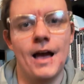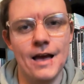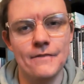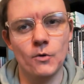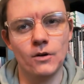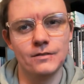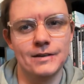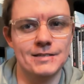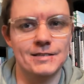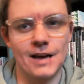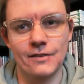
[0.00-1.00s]
Hey everyone,
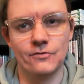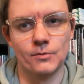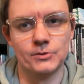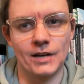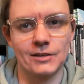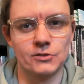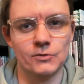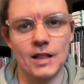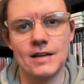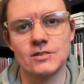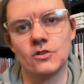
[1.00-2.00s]
it's Dan from
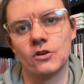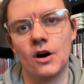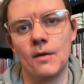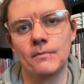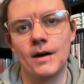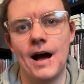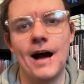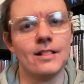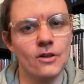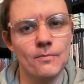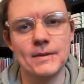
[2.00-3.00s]
SidehustleReliance.com. I
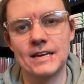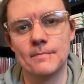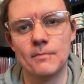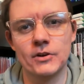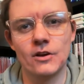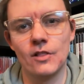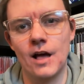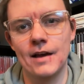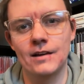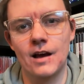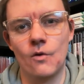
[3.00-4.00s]
love making money
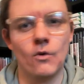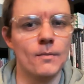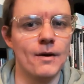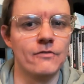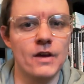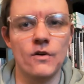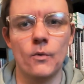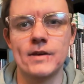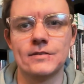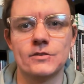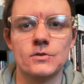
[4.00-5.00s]
online, and one of my favourite
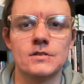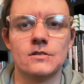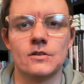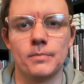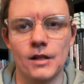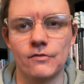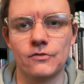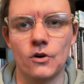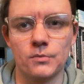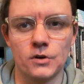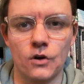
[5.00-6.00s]
ways to do this is on a
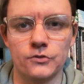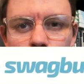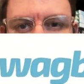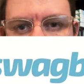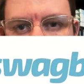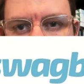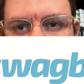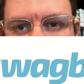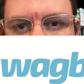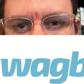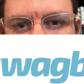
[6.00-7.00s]
platform called
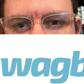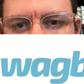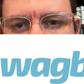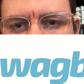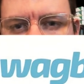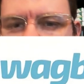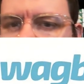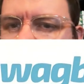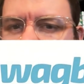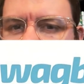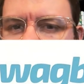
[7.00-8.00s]
Swagbucks. You may be
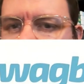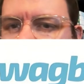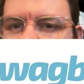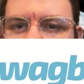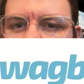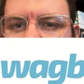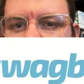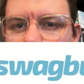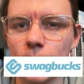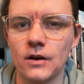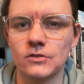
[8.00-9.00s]
wondering what actually is
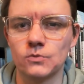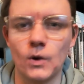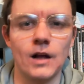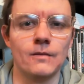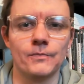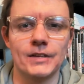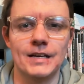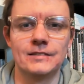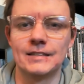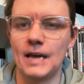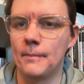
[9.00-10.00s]
Swagbucks? Well,
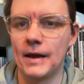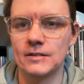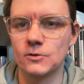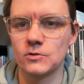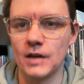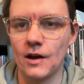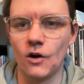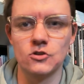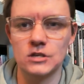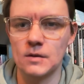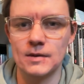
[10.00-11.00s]
it's a get paid to site or
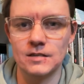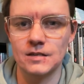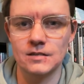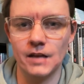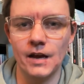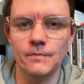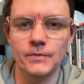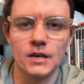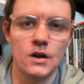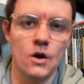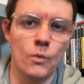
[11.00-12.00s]
GPT site
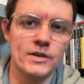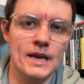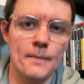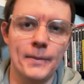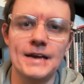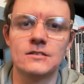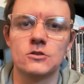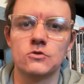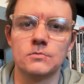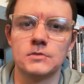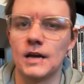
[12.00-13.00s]
where you get paid to do
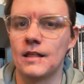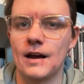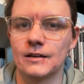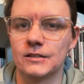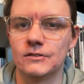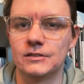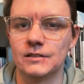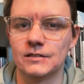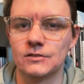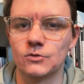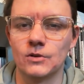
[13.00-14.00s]
some daily
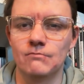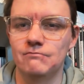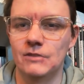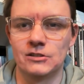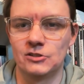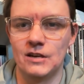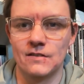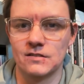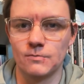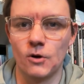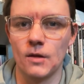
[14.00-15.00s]
activities to achieve a
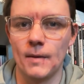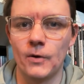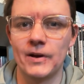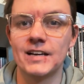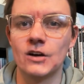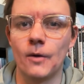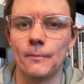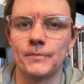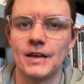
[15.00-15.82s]
small amount of income.